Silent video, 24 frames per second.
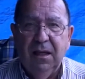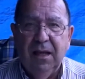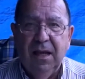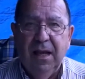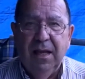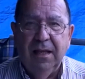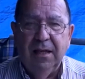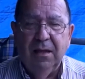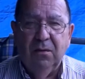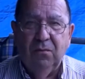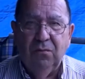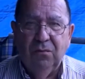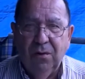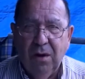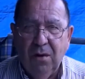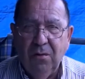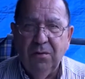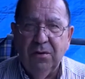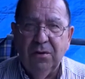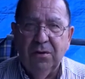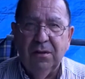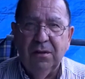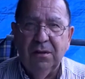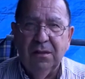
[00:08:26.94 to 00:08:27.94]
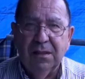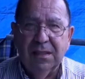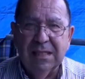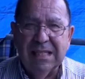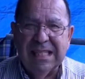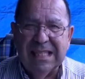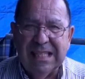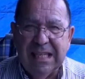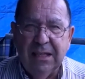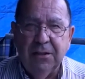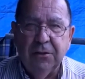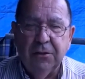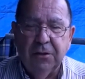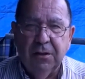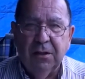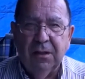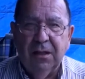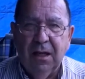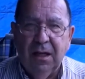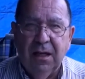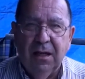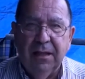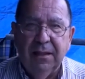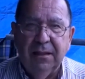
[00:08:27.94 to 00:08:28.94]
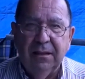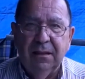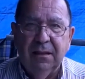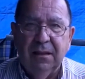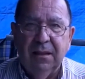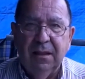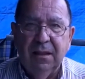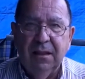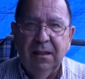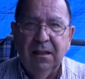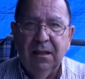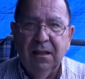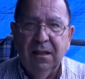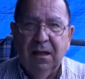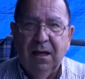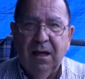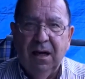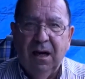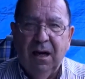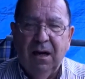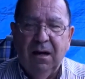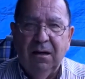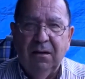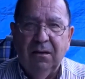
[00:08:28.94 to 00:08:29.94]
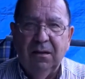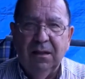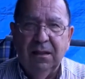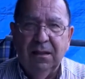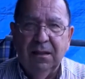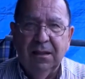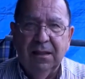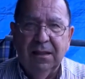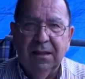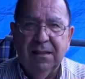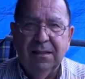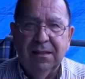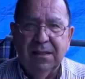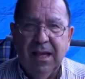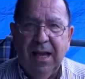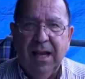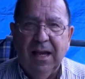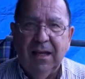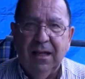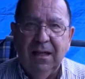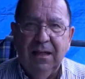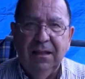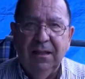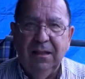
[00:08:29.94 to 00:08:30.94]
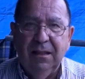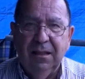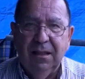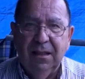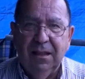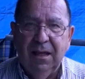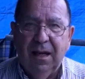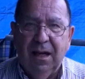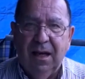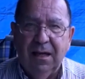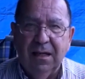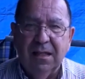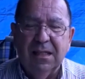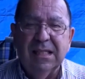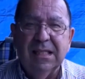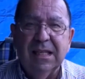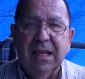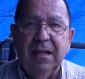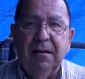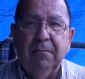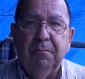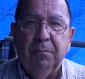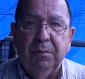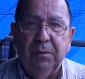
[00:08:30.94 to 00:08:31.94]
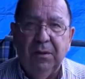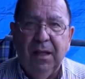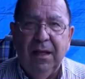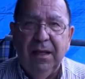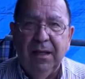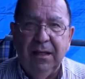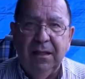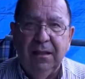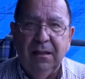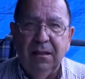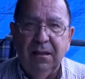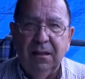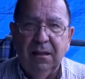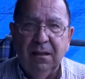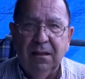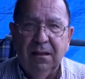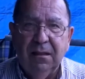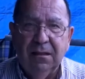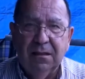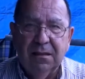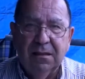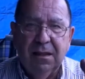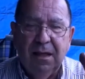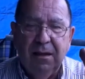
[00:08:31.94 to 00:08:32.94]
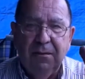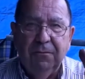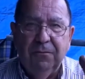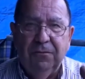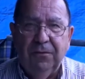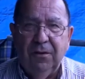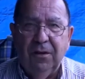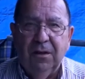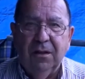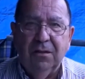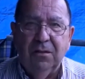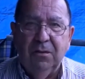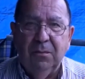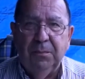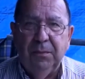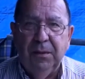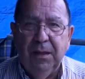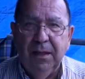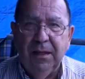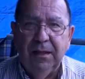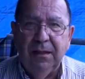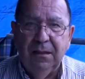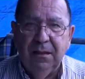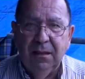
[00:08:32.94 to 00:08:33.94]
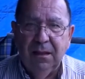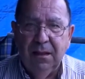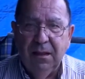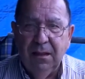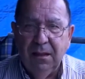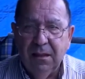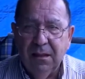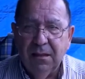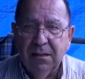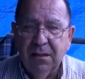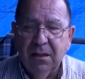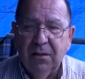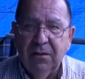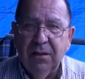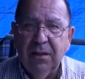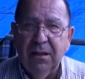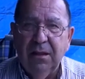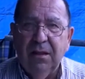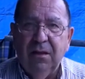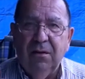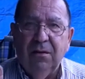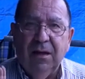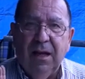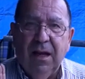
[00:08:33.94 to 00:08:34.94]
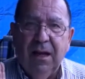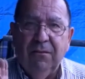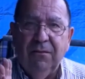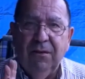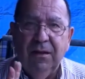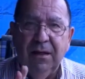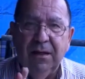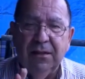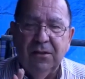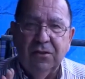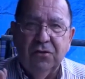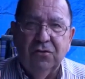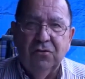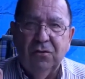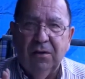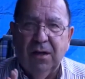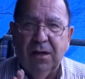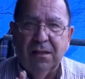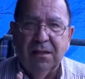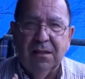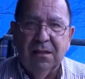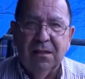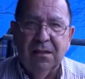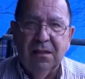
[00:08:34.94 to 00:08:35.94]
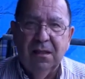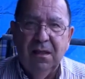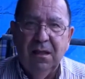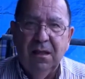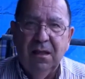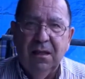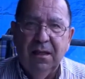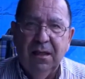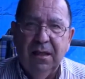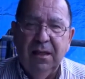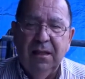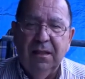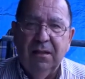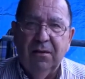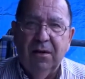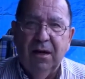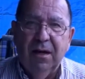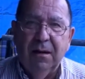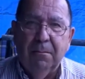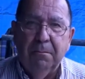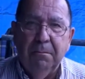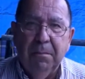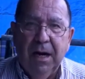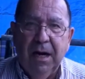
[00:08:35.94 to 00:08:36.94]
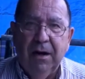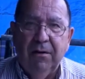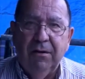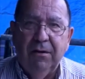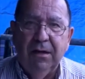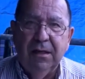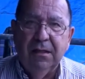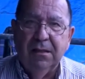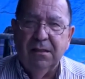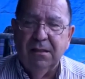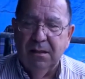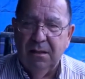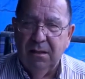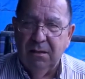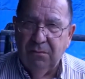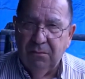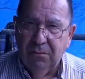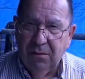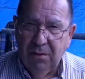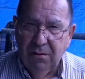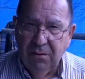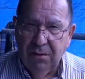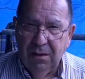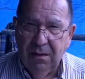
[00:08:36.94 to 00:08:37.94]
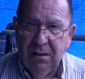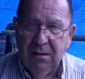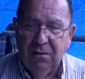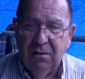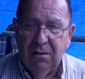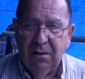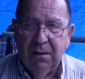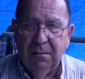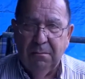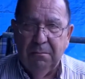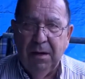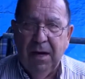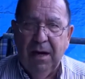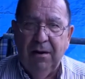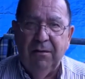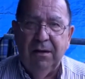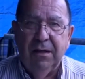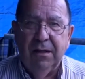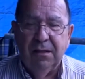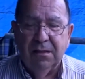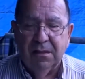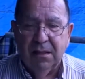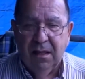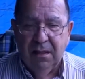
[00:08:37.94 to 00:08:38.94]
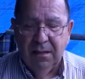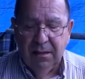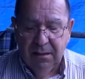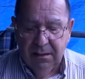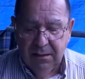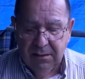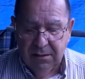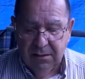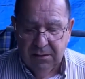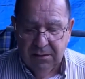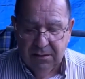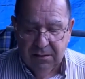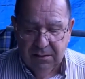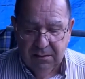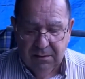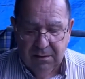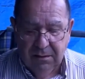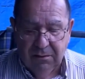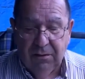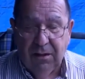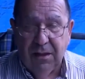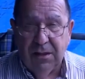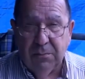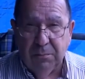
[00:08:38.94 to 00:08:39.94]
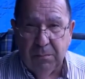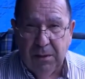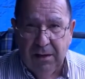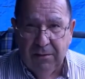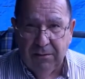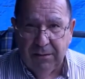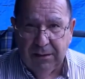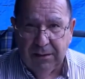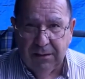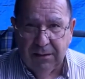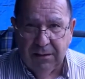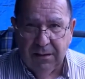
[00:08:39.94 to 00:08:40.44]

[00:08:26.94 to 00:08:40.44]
and the rotor center line are exactly on the same plane, same vertical plane, so you don't have any stress either on the bearings in the rotor or the bearings on this thrust bearing.